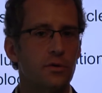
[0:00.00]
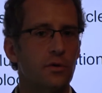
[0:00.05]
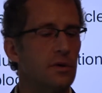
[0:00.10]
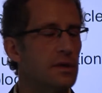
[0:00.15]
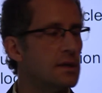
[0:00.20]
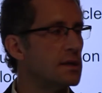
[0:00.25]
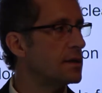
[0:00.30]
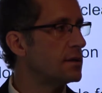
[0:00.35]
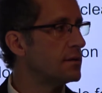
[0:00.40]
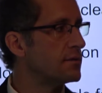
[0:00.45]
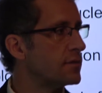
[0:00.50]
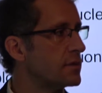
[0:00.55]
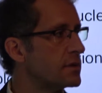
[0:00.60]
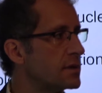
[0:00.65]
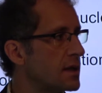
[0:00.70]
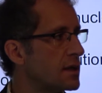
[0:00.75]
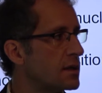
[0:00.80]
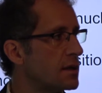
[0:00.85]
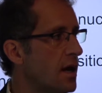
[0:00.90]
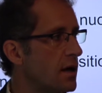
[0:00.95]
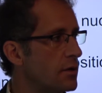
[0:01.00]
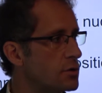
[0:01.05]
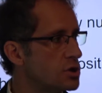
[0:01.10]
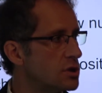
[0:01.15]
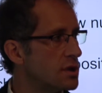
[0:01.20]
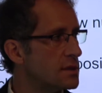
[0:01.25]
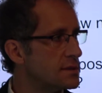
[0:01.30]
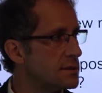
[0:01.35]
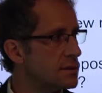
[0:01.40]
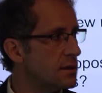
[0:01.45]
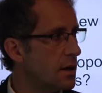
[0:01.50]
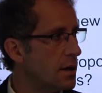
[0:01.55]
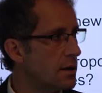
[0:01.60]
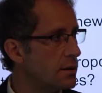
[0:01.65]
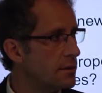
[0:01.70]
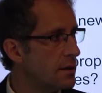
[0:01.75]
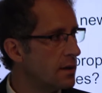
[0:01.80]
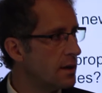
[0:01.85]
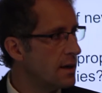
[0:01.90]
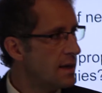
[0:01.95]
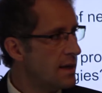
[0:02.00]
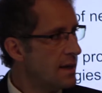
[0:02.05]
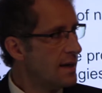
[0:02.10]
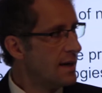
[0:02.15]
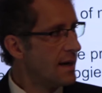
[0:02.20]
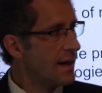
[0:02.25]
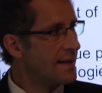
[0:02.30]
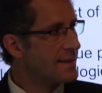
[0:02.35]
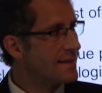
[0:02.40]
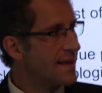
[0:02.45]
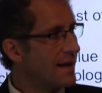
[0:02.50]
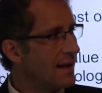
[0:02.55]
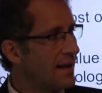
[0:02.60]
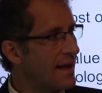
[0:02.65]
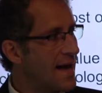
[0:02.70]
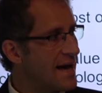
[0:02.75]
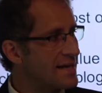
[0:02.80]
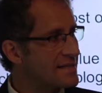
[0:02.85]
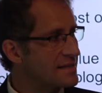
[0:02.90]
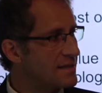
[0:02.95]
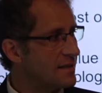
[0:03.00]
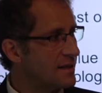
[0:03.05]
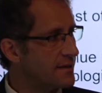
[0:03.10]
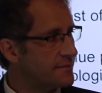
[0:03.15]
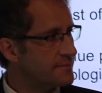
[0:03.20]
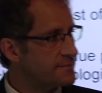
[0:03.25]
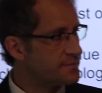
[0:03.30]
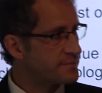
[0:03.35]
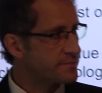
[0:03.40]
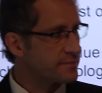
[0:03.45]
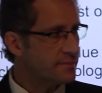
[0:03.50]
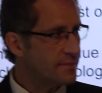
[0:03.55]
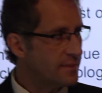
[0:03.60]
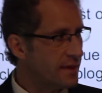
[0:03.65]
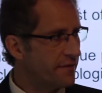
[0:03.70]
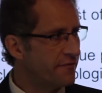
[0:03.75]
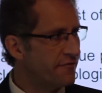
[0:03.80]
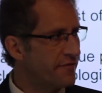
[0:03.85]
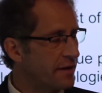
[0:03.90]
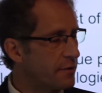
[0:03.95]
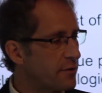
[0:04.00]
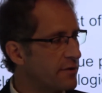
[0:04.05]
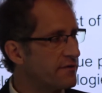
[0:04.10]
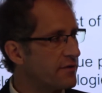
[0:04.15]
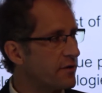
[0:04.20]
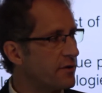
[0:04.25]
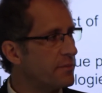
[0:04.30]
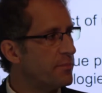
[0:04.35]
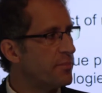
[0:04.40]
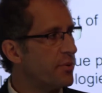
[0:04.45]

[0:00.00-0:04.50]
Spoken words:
you need a different technology and so on. And then lastly, very, very